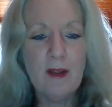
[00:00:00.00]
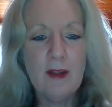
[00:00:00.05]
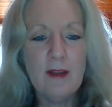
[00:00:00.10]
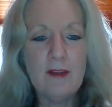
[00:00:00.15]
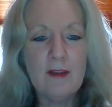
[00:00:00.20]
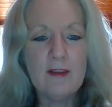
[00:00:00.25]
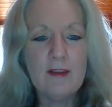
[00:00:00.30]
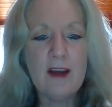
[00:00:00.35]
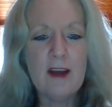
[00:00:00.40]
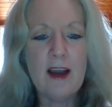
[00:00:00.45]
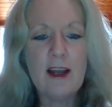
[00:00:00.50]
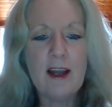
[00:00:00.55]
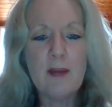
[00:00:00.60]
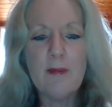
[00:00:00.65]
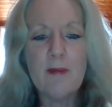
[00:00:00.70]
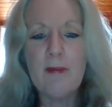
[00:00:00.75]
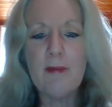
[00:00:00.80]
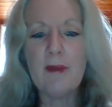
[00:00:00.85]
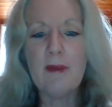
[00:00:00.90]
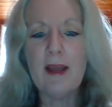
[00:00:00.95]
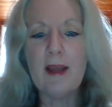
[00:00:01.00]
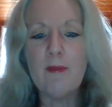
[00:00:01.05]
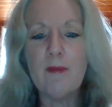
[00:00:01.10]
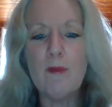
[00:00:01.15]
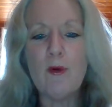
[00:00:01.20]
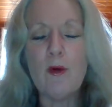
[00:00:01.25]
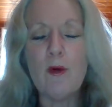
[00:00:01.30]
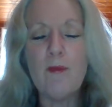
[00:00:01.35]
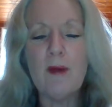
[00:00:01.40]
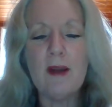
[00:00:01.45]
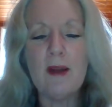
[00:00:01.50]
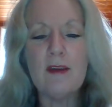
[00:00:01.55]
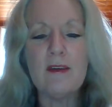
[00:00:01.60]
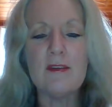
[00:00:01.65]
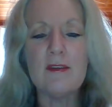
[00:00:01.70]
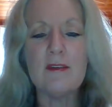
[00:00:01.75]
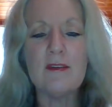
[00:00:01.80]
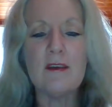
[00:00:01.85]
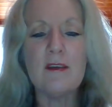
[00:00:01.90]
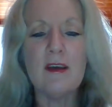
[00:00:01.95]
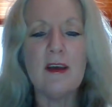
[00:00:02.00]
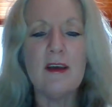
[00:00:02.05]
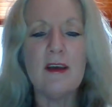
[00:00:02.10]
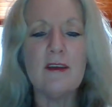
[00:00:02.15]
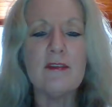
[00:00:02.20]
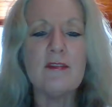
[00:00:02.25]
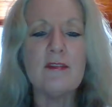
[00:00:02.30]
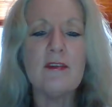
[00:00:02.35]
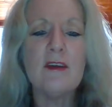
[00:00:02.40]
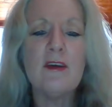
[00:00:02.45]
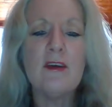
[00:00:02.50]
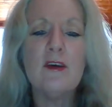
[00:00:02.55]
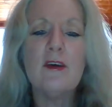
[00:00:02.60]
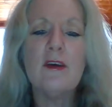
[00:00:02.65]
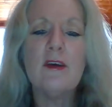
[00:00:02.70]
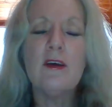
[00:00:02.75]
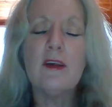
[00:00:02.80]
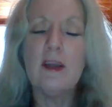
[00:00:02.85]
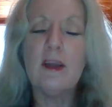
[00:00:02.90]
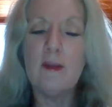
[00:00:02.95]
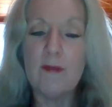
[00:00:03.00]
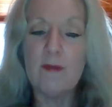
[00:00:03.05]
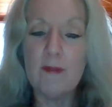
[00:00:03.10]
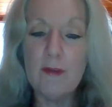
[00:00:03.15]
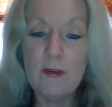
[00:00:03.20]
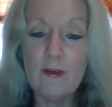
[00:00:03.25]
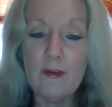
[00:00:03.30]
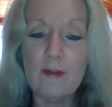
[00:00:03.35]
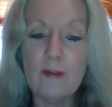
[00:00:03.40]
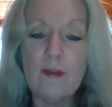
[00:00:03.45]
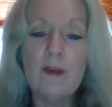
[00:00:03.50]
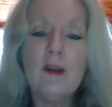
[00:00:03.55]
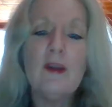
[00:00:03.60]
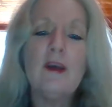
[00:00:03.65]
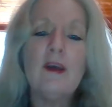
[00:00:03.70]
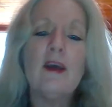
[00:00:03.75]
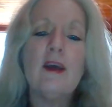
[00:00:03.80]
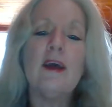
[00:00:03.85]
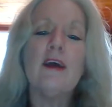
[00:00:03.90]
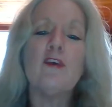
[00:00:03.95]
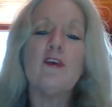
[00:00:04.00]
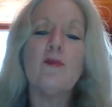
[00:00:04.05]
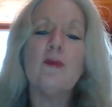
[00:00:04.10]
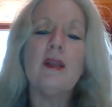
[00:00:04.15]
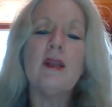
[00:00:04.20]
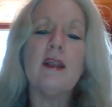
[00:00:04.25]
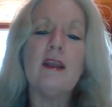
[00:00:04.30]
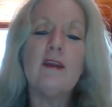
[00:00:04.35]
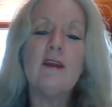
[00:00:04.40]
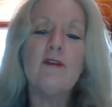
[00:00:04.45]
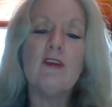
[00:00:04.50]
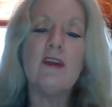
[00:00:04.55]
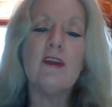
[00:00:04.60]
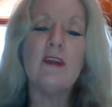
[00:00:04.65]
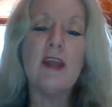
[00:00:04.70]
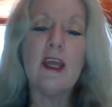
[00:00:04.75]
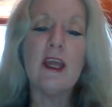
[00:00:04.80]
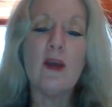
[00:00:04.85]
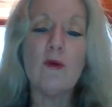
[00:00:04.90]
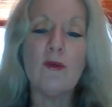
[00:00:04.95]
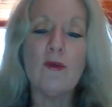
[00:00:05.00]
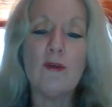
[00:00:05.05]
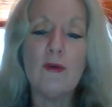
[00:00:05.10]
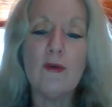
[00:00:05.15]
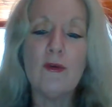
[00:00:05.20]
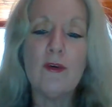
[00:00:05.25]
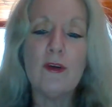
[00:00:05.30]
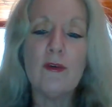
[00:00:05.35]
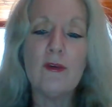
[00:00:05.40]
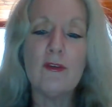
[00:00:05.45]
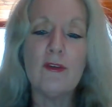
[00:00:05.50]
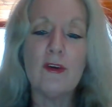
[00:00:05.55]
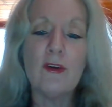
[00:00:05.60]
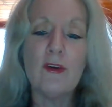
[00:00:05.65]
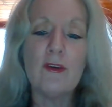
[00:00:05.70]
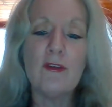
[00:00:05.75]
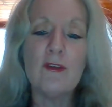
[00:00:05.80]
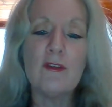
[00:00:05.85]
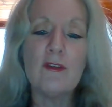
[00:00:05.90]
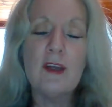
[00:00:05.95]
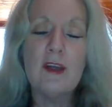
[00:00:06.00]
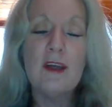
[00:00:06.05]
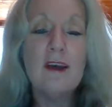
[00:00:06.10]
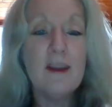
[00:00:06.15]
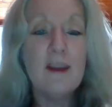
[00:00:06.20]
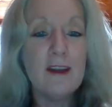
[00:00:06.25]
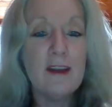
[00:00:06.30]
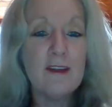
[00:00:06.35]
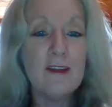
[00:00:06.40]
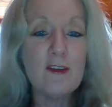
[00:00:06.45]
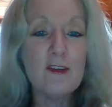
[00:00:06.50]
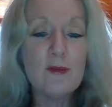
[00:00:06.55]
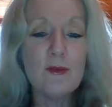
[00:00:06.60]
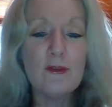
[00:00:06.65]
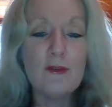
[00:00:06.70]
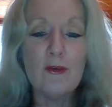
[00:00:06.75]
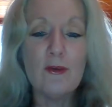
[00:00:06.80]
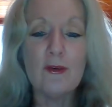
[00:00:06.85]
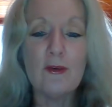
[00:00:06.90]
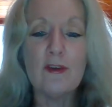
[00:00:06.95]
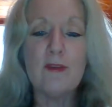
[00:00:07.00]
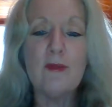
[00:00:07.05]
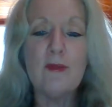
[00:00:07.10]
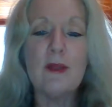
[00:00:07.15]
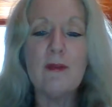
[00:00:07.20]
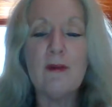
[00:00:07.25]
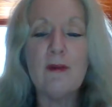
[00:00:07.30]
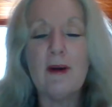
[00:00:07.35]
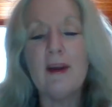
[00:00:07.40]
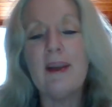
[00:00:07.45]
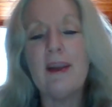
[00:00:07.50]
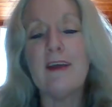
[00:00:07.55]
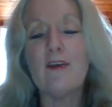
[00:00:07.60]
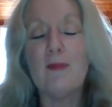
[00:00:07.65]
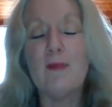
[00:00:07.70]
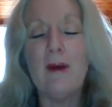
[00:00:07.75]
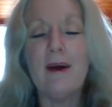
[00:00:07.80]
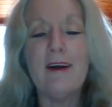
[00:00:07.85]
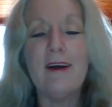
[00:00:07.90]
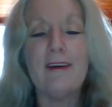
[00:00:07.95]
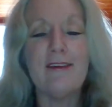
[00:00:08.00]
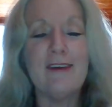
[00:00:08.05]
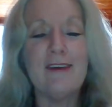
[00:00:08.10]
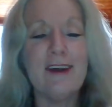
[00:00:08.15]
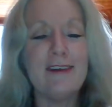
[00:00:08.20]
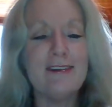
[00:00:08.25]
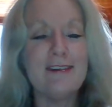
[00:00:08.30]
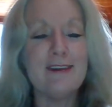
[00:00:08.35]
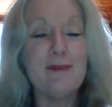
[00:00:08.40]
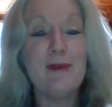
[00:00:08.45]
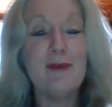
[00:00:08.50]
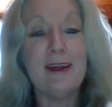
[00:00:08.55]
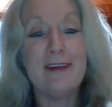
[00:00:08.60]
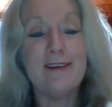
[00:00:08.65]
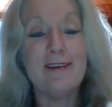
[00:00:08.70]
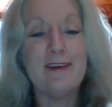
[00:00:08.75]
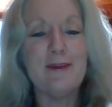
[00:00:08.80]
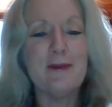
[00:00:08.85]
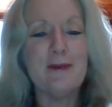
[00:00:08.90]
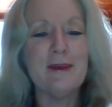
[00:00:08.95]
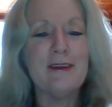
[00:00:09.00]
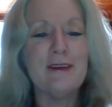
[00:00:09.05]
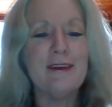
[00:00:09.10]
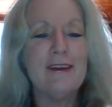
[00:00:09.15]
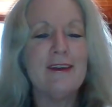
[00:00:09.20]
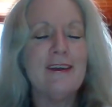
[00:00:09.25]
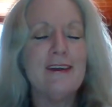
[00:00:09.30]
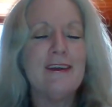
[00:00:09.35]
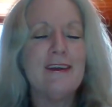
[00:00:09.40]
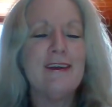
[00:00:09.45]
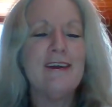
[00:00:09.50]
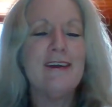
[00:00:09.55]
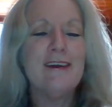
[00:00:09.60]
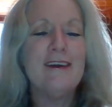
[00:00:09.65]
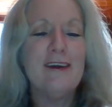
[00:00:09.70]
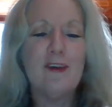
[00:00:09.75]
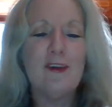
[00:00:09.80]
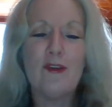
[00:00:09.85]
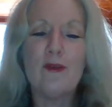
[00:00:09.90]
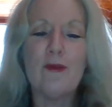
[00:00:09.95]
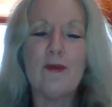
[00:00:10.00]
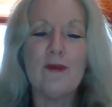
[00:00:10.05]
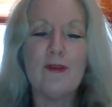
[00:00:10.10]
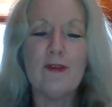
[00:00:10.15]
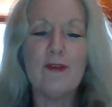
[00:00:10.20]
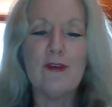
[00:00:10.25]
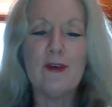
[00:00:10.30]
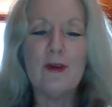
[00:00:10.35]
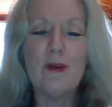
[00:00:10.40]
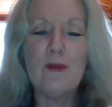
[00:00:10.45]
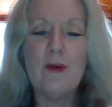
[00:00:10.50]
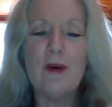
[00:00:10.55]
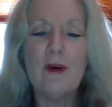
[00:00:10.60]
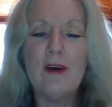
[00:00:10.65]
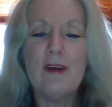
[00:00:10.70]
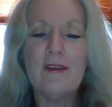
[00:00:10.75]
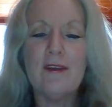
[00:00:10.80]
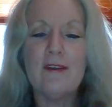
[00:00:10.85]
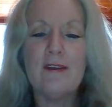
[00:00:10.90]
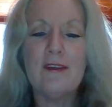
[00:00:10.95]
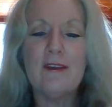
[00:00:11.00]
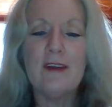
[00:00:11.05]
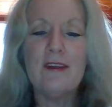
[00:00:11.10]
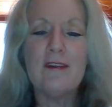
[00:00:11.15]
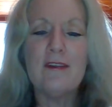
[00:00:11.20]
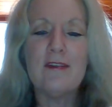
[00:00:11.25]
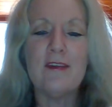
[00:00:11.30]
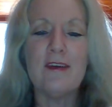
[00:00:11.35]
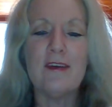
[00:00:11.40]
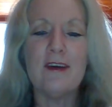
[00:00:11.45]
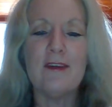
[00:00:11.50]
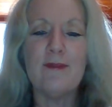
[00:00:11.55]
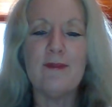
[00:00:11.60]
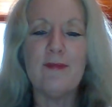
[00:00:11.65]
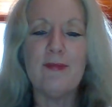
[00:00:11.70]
The darker people had more abundance as in food, as many lived in the equatorial zones. Now, this was taught to me by an ex partner, actually, my ex husband. I thought it was a very wise insight.